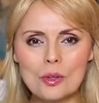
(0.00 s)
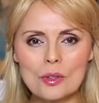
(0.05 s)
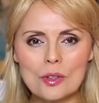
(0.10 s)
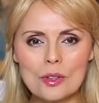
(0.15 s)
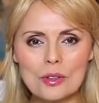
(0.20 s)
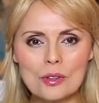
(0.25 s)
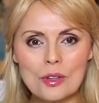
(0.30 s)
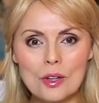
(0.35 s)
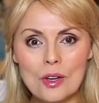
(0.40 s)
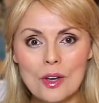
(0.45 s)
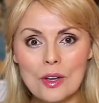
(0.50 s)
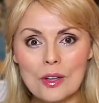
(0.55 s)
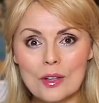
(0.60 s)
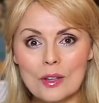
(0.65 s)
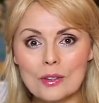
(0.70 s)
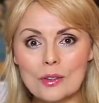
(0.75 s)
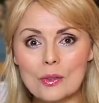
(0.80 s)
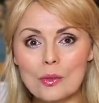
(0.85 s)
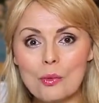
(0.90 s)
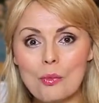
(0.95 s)
And in,
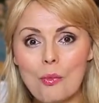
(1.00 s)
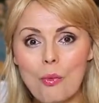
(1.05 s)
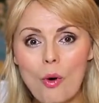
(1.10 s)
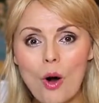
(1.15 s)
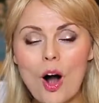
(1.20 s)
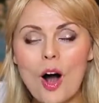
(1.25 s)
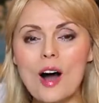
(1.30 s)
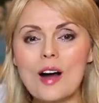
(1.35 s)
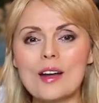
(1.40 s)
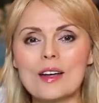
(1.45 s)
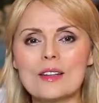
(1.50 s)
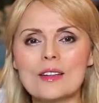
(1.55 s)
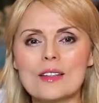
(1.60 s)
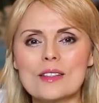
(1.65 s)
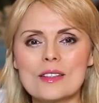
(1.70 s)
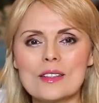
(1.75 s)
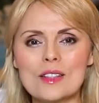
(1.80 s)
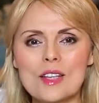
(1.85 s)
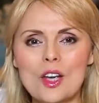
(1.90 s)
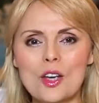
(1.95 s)
in you walk in
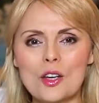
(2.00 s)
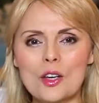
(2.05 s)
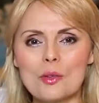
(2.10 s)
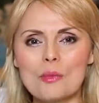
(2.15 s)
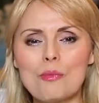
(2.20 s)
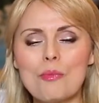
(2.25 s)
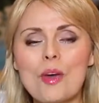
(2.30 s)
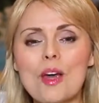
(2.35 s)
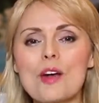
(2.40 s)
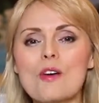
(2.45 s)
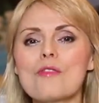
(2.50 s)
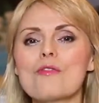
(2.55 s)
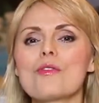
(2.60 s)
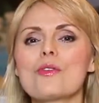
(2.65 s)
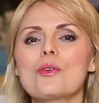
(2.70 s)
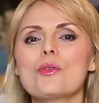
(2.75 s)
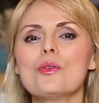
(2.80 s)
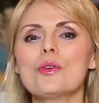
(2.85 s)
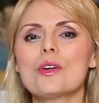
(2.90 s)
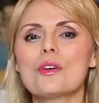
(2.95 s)
this and bear
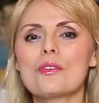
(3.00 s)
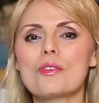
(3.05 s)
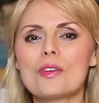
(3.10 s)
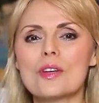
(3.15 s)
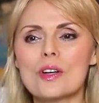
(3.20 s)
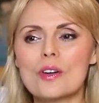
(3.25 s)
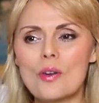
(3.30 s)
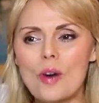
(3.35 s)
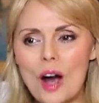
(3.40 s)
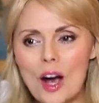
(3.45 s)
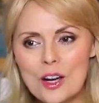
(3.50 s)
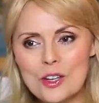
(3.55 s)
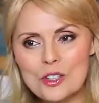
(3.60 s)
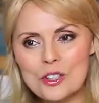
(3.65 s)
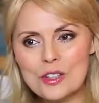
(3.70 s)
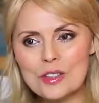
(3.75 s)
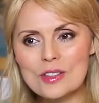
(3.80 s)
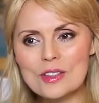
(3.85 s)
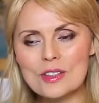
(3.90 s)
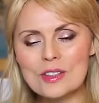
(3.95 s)
fruit of the
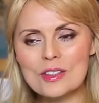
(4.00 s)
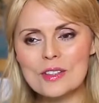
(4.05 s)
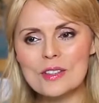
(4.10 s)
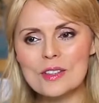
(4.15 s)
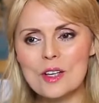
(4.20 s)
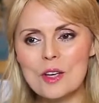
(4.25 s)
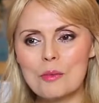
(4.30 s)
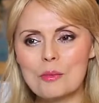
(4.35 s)
righteousness,